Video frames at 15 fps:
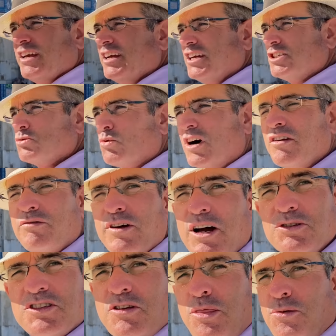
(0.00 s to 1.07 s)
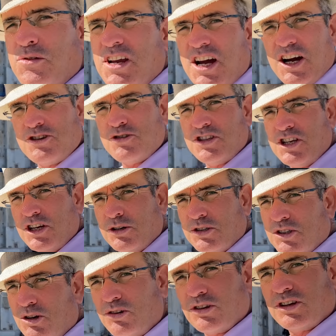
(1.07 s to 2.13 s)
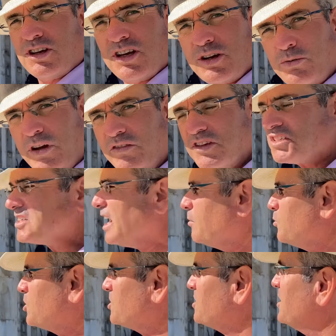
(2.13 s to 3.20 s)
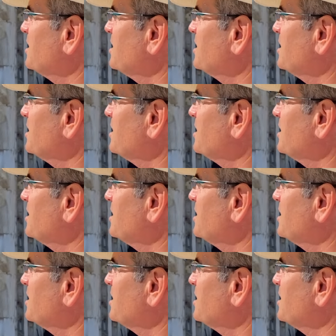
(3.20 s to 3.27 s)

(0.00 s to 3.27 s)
is 1,300 years old. We've established